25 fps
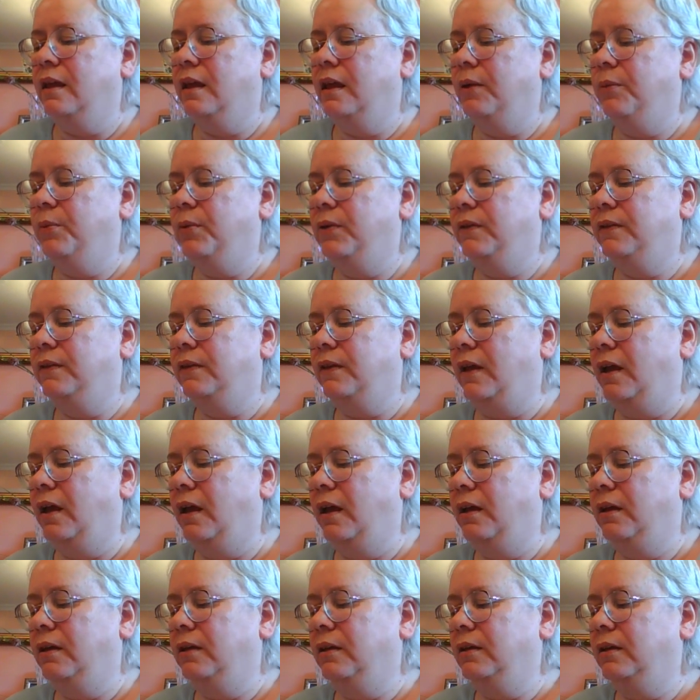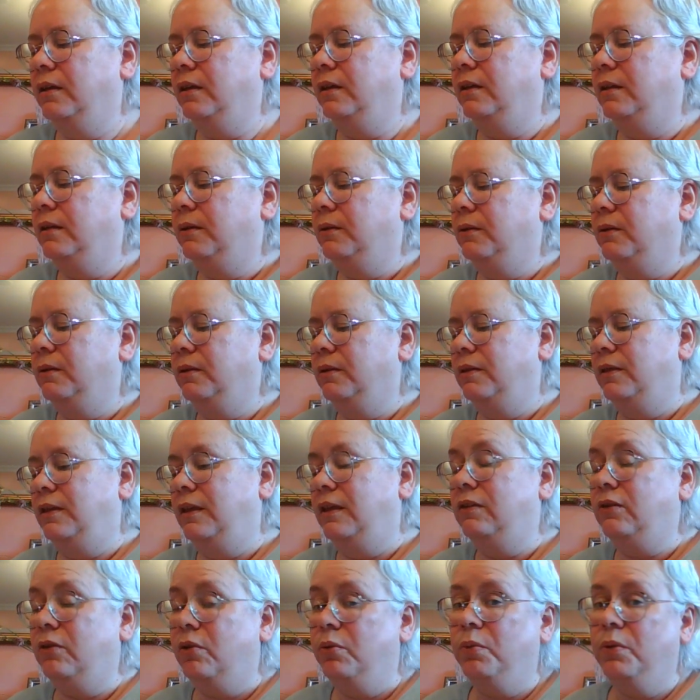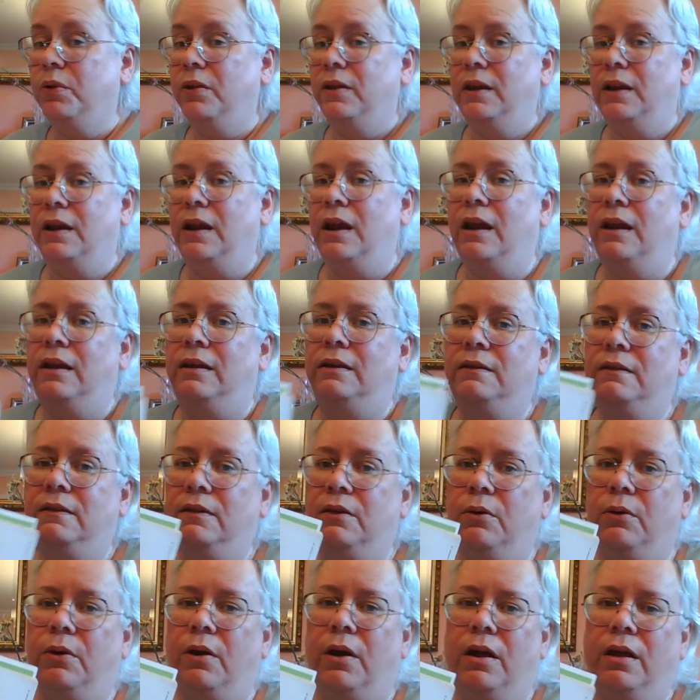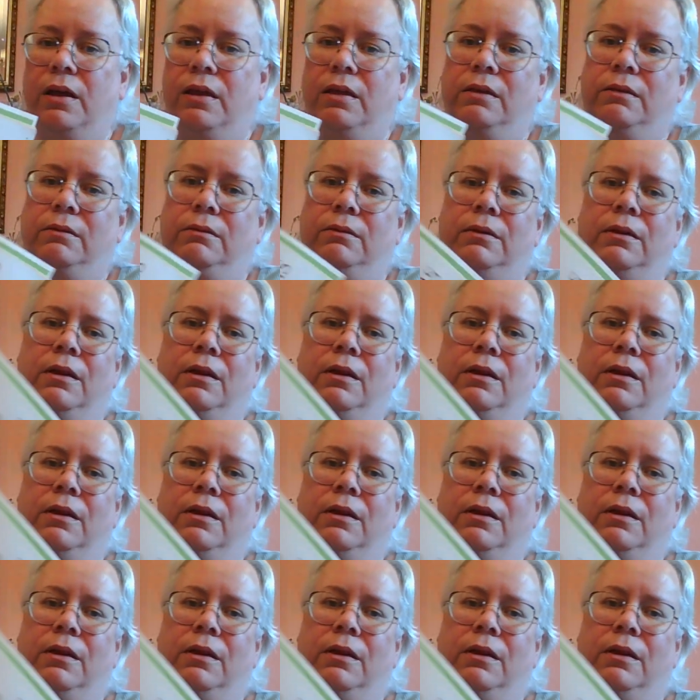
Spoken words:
It was, these are really nice, so I